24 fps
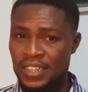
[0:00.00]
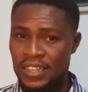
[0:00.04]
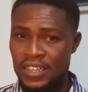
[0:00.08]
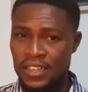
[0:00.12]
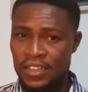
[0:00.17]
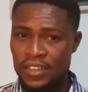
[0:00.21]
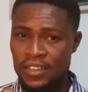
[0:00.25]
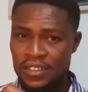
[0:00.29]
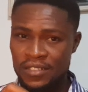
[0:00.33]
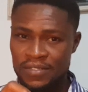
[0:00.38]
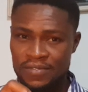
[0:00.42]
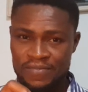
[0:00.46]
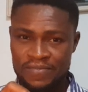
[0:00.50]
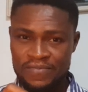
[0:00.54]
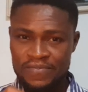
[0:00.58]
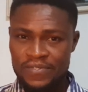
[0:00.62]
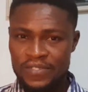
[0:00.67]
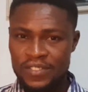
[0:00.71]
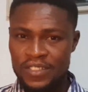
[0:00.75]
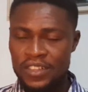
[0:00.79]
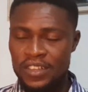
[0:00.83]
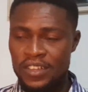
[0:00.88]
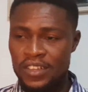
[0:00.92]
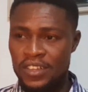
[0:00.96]
the
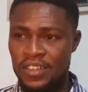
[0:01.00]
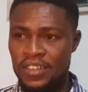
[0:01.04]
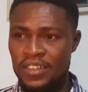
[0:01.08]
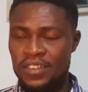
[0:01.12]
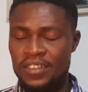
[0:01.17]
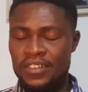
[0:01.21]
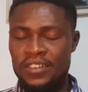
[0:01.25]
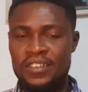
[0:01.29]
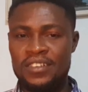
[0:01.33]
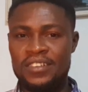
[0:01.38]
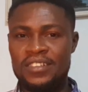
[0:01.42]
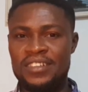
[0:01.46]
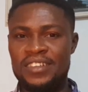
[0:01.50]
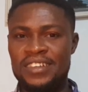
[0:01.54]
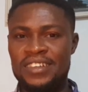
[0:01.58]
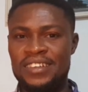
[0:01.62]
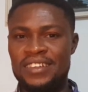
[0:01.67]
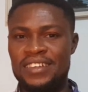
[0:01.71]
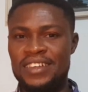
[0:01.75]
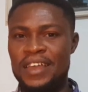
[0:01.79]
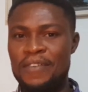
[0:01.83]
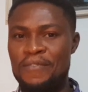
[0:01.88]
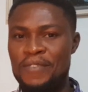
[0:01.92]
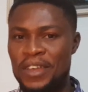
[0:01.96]

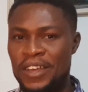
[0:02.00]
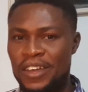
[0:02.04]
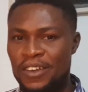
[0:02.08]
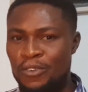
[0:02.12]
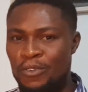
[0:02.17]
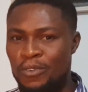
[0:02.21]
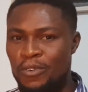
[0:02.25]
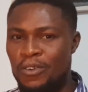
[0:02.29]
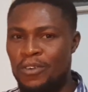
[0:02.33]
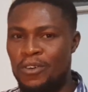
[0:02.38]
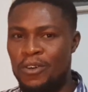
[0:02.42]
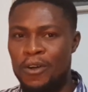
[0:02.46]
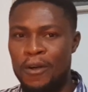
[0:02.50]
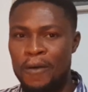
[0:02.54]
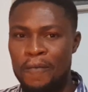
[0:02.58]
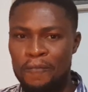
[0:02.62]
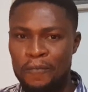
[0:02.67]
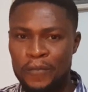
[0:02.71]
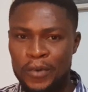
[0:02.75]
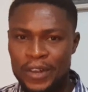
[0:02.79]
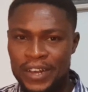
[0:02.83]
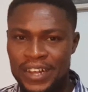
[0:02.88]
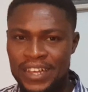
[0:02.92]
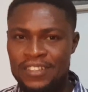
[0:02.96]
chemical
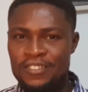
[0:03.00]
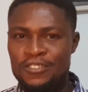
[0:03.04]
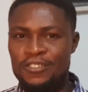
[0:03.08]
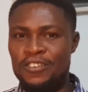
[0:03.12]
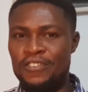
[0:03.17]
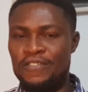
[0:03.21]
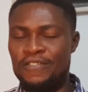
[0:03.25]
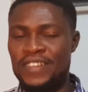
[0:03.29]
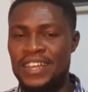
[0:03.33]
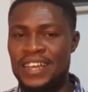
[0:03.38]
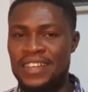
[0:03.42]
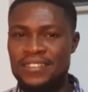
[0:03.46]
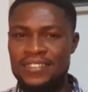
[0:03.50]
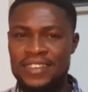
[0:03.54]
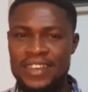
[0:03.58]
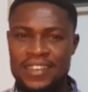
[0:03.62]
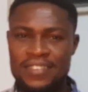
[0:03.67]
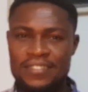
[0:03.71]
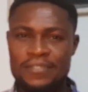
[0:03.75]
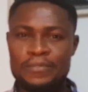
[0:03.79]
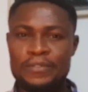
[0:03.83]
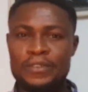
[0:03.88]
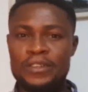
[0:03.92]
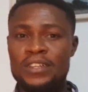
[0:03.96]
components of that
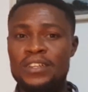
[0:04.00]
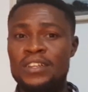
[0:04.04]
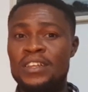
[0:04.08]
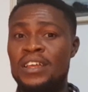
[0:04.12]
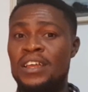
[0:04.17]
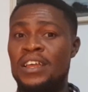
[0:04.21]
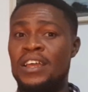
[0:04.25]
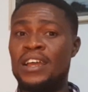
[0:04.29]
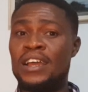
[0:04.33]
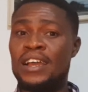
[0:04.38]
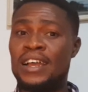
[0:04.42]
aspirin,